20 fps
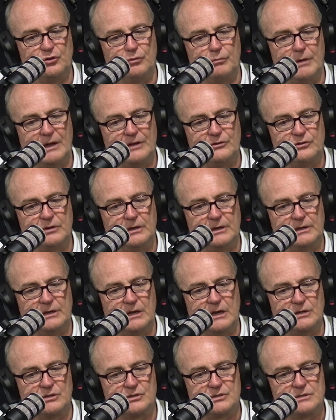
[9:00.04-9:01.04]
Shield match
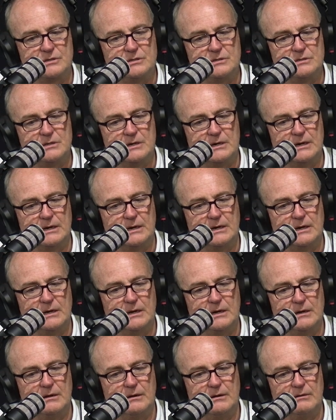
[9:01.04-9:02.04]
against
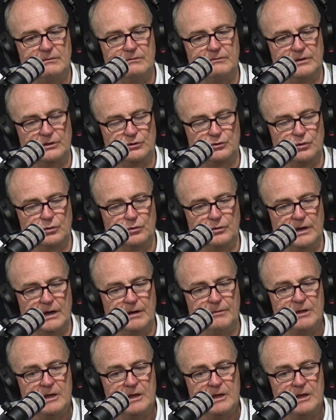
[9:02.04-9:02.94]
Victoria.